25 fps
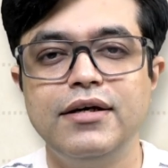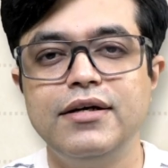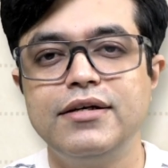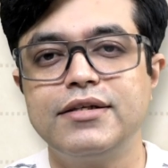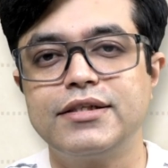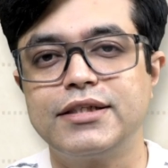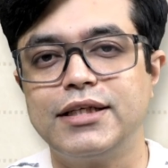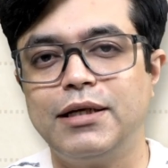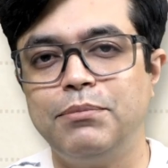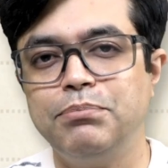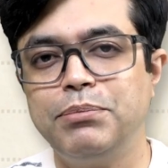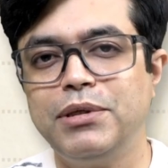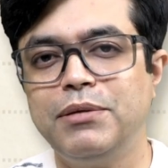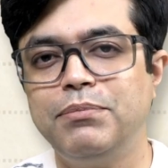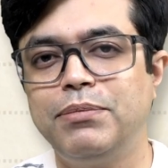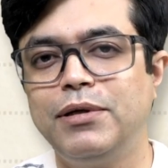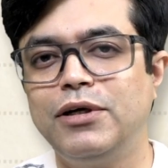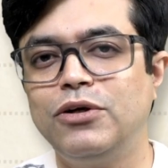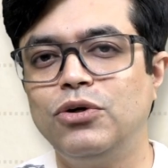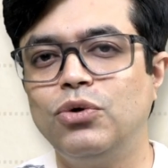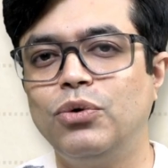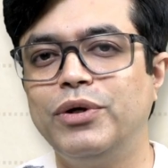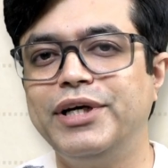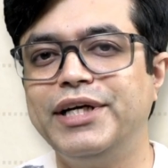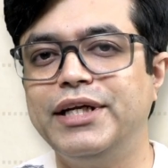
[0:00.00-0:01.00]
Some people
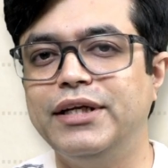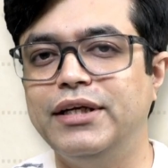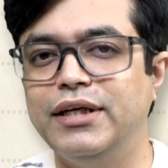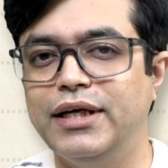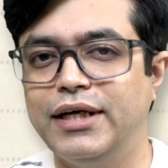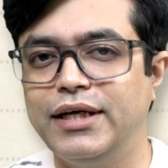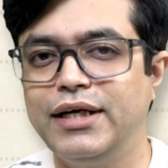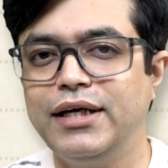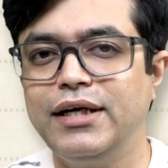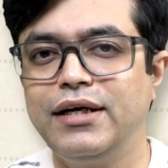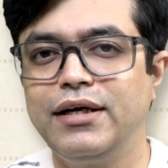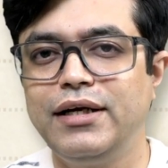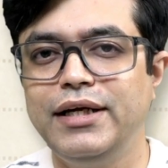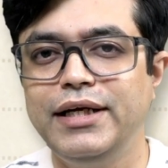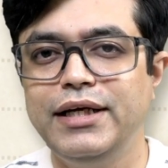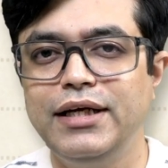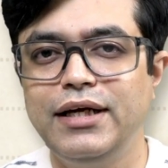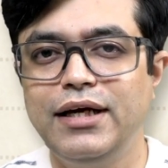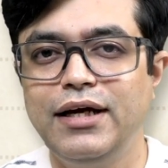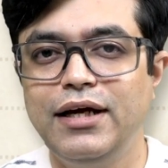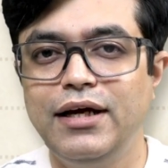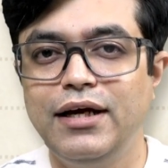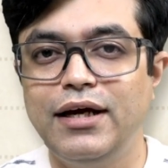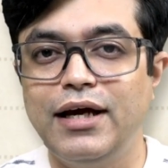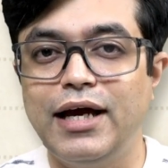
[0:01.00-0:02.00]
know it
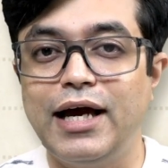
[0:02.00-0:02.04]
inherently,